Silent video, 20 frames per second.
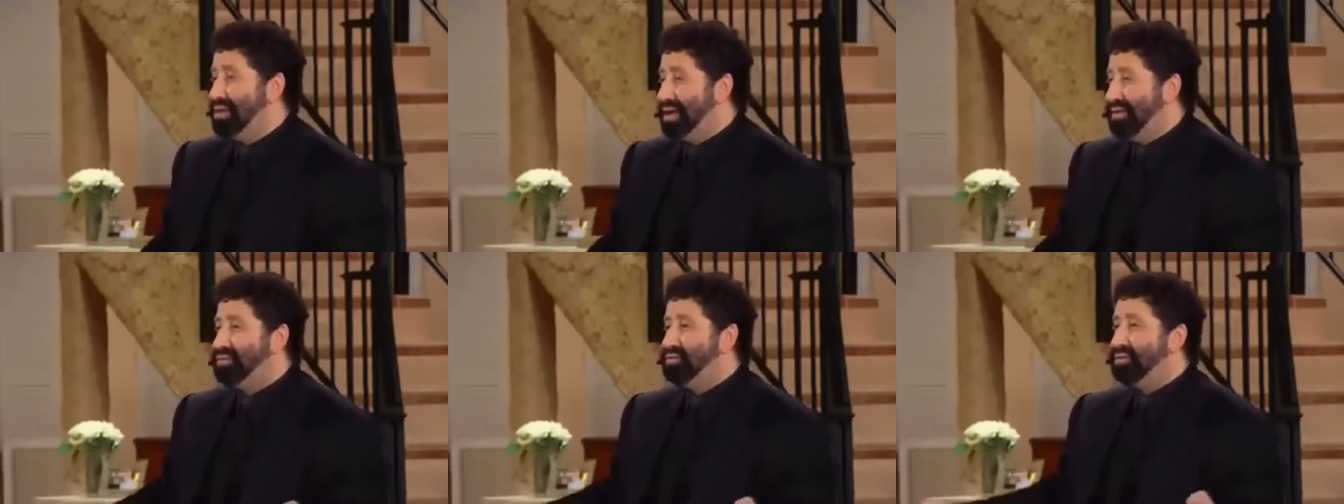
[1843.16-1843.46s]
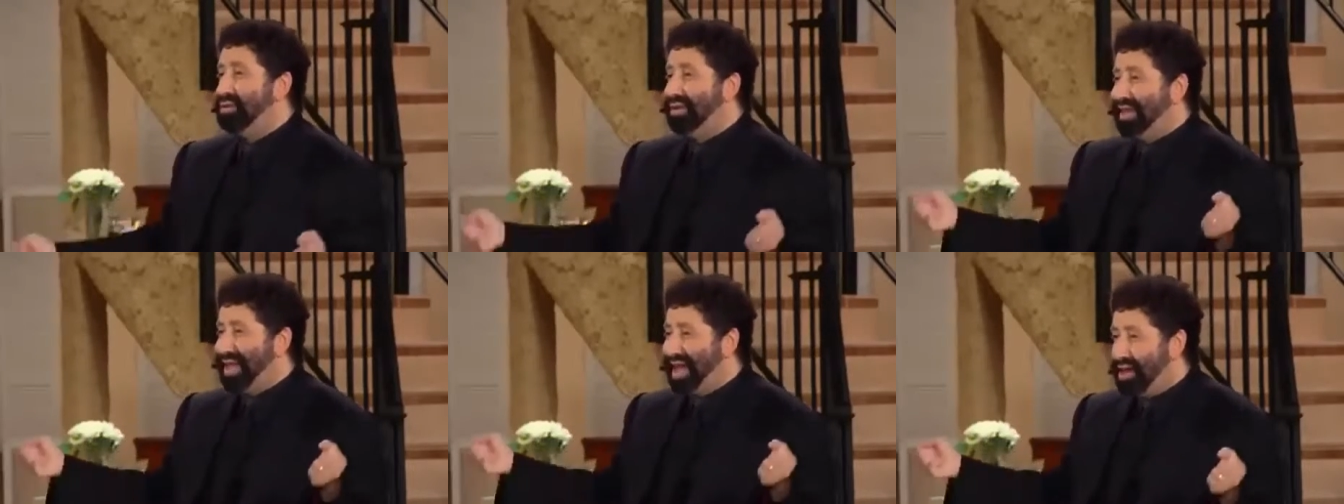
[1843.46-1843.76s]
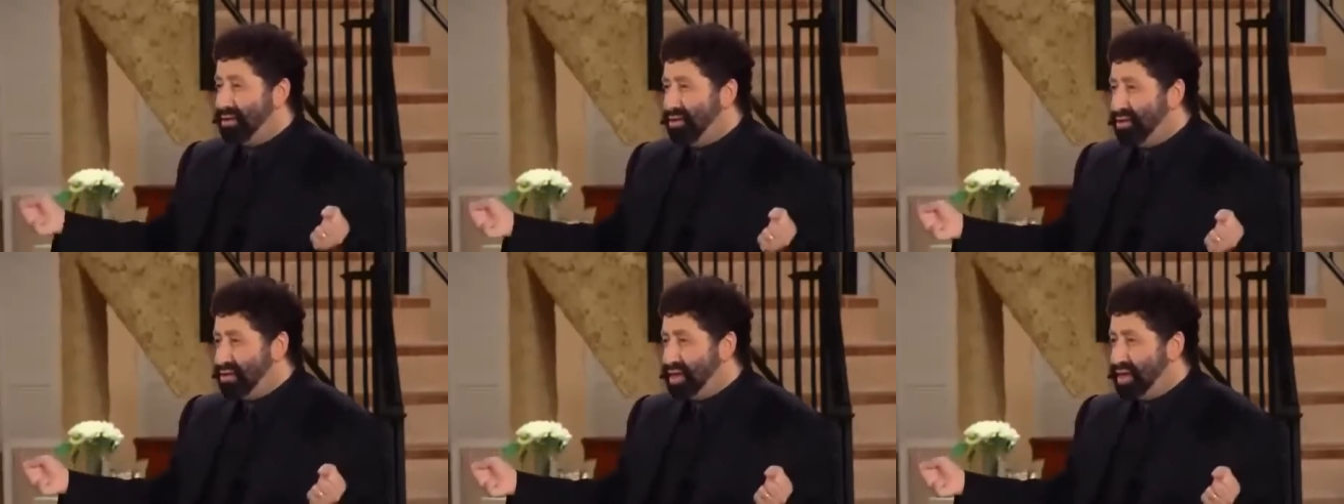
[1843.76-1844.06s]
we have to
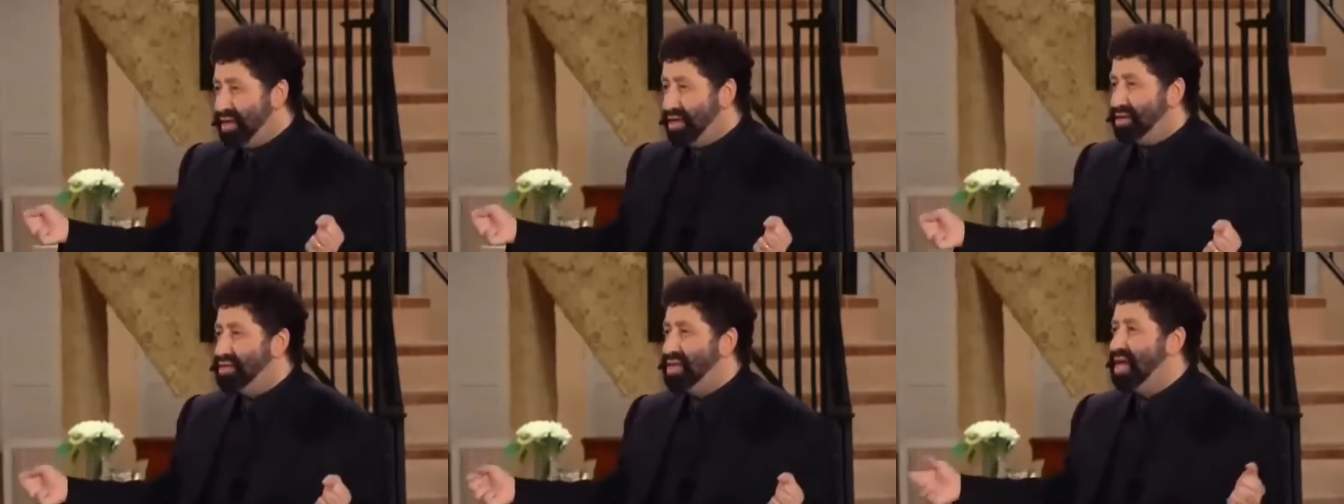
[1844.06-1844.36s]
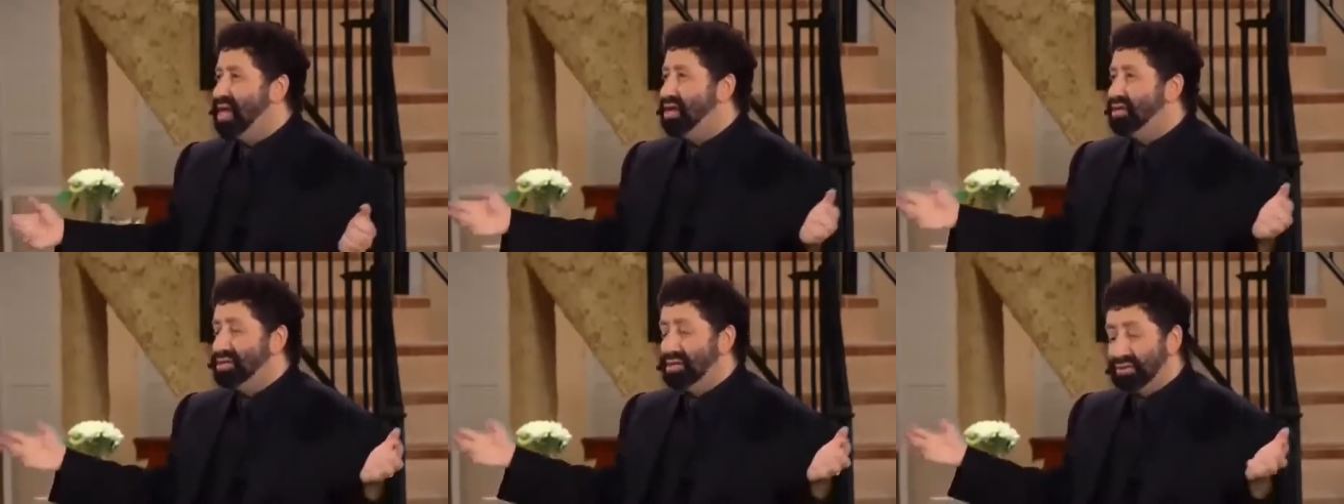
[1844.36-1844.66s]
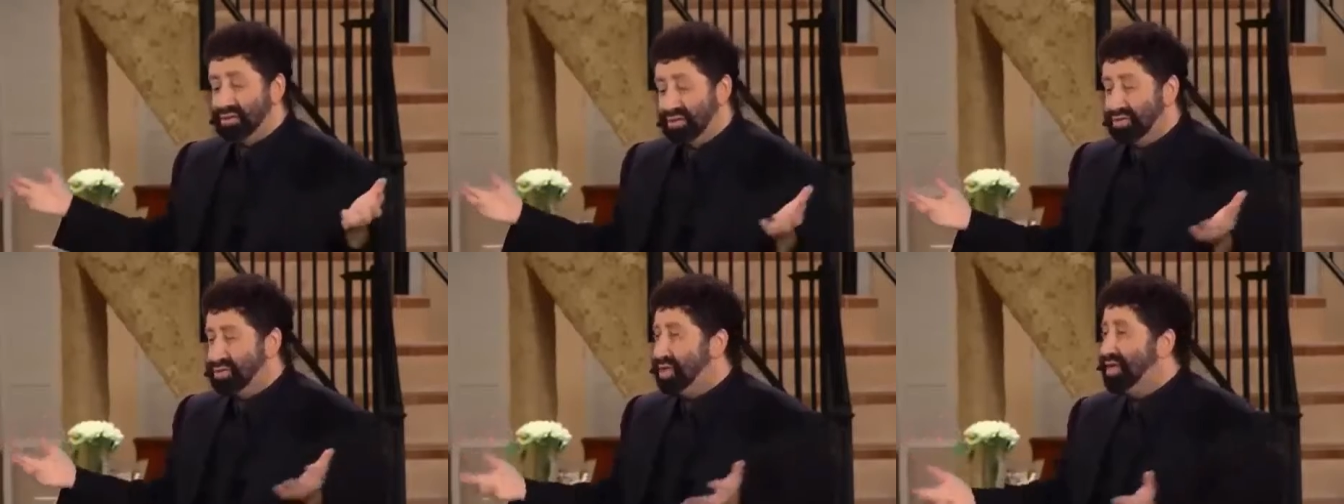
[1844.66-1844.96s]
allow things
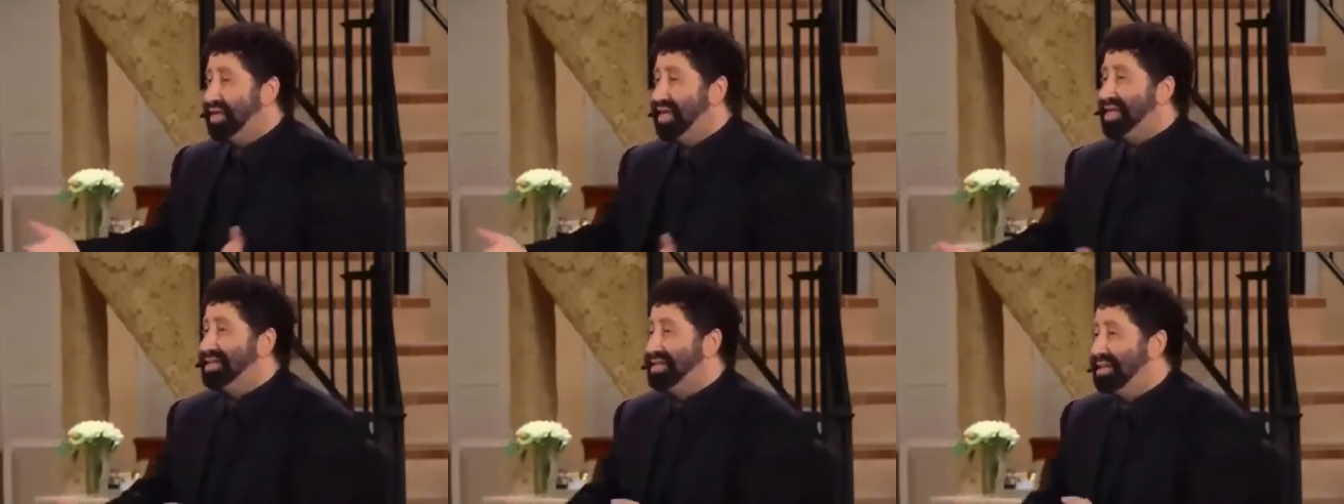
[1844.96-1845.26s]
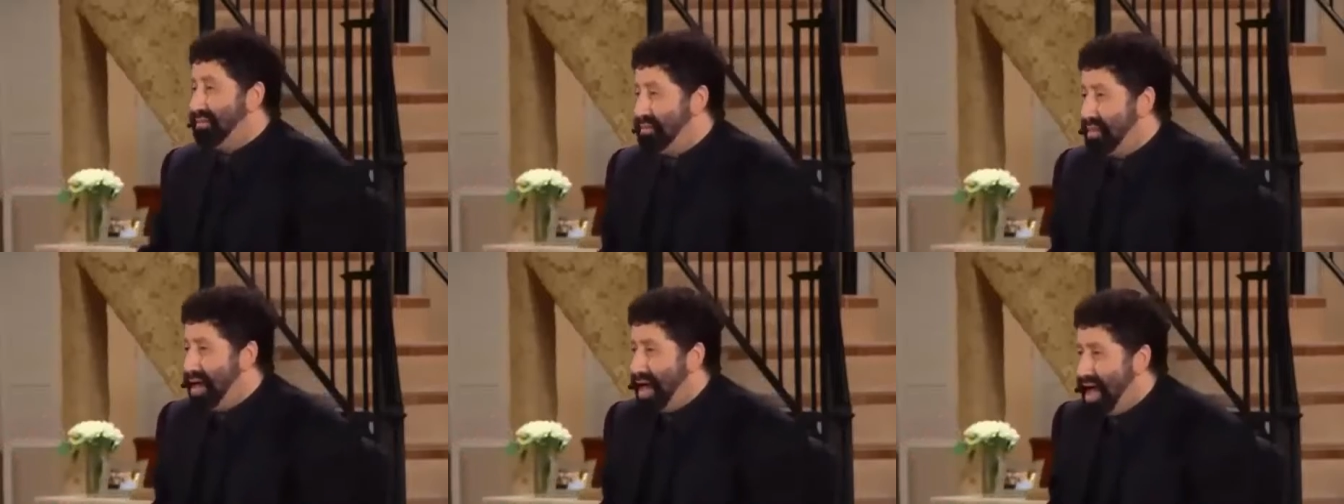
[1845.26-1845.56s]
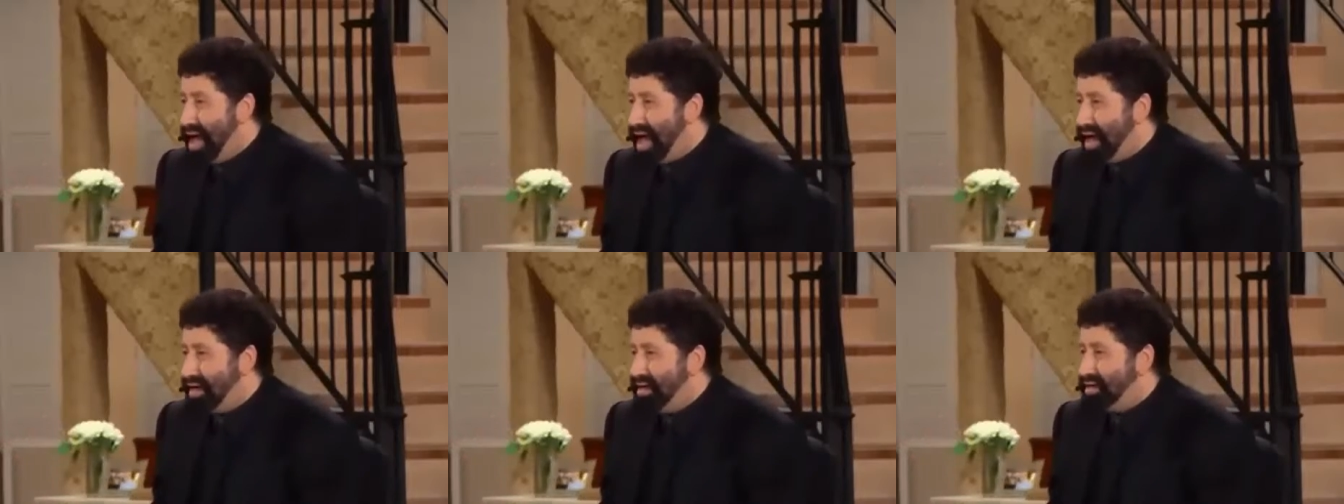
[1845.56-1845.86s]
so to get them
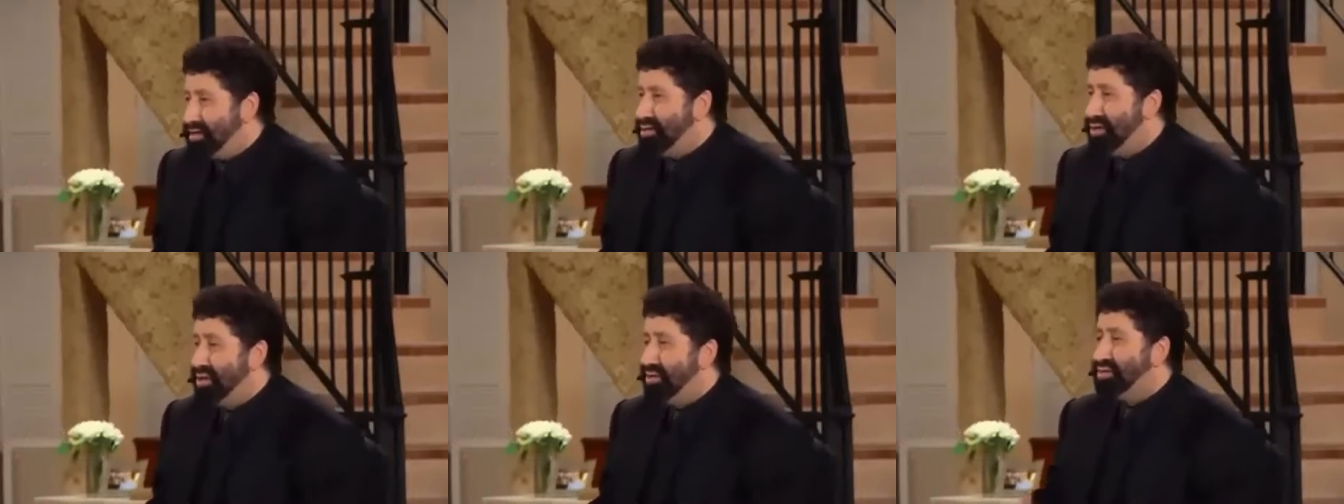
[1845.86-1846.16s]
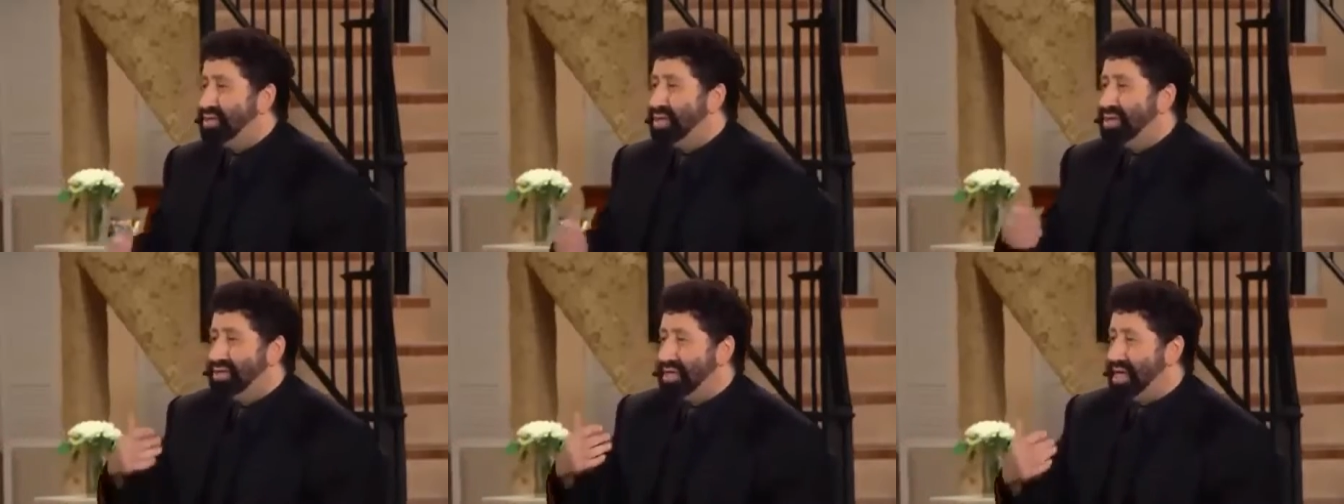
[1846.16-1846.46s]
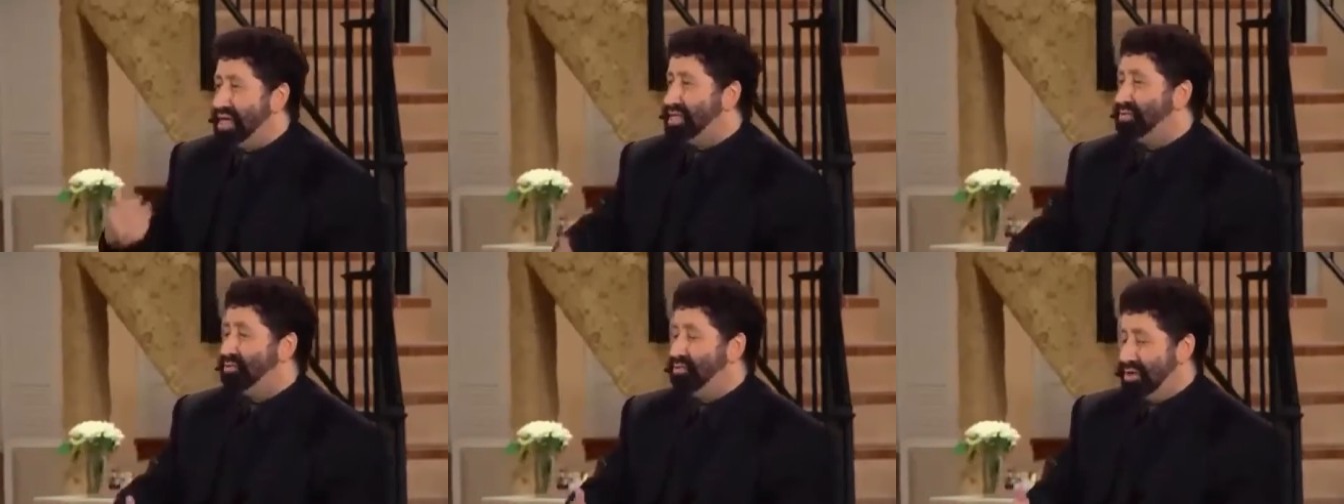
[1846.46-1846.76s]
back. And so it was a
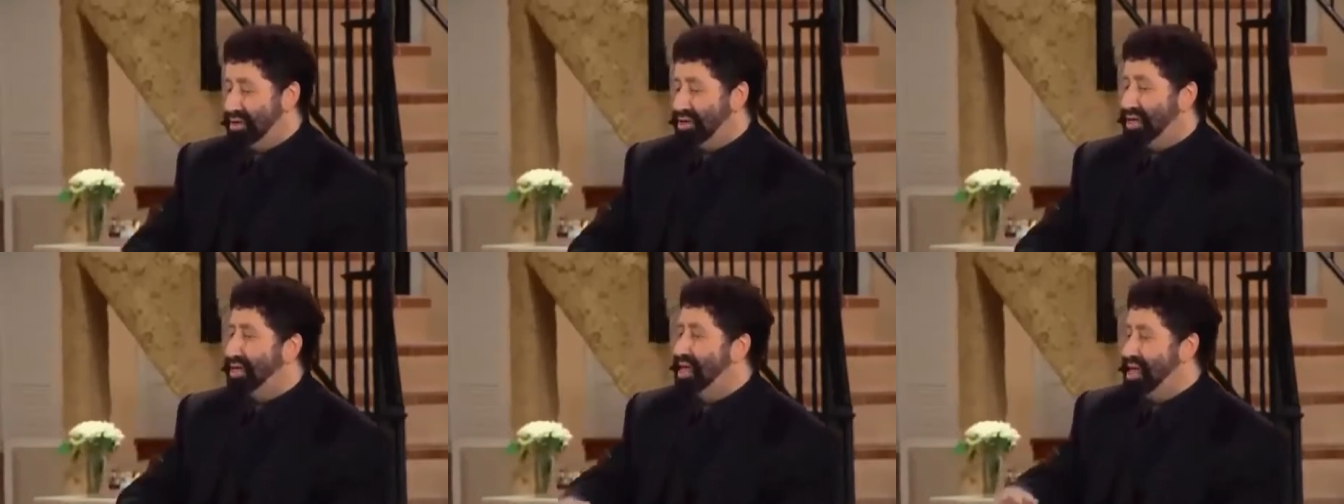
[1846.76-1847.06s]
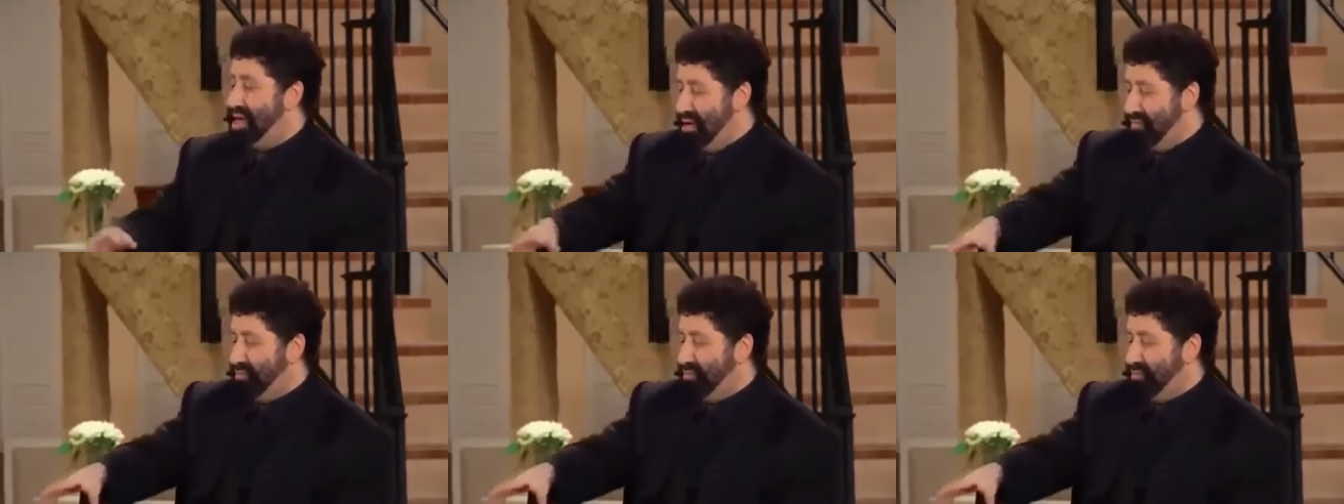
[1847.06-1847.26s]
desperate thing.